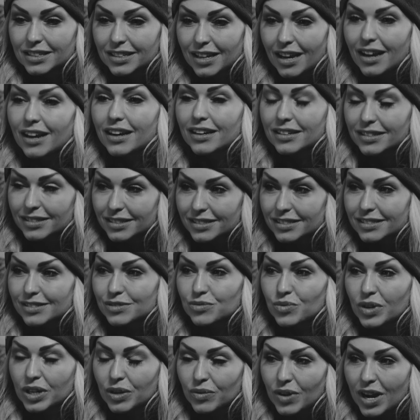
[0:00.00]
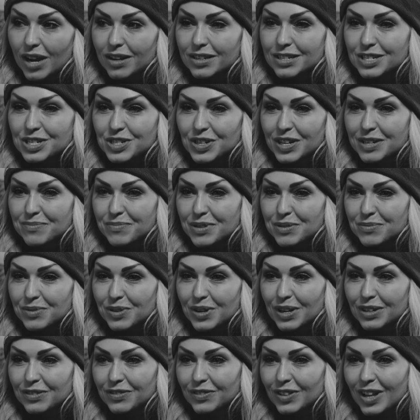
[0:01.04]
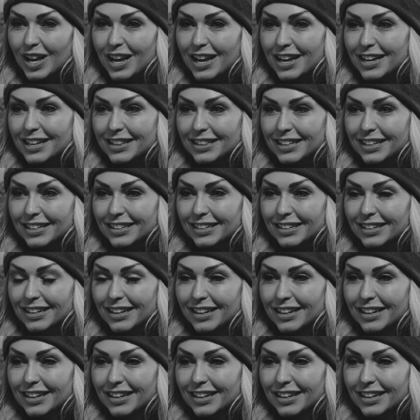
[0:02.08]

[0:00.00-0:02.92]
Yeah. Went around and trained people how to fly, and then